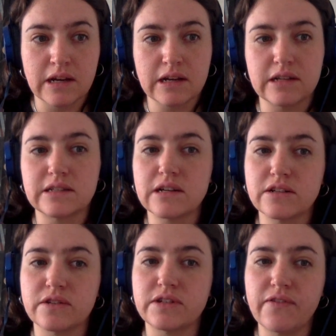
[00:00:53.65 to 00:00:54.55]
considered
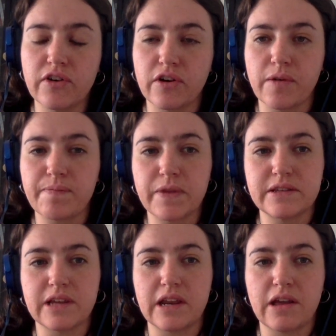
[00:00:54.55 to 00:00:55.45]
so difficult
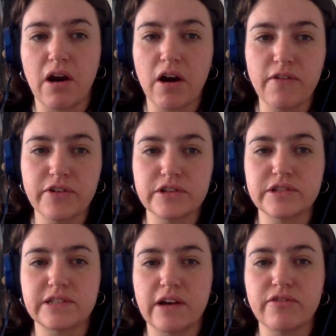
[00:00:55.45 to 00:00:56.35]
is that he offers
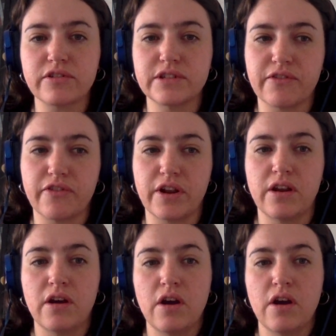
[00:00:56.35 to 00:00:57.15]
several different